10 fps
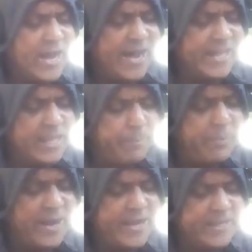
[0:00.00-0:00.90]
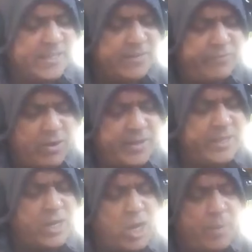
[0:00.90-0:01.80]
alibi, give
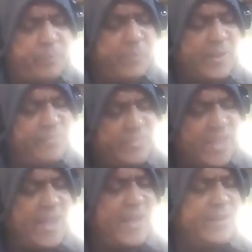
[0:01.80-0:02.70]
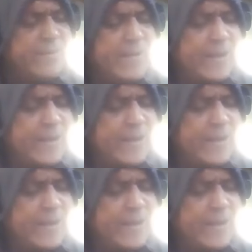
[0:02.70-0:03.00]
it up and die.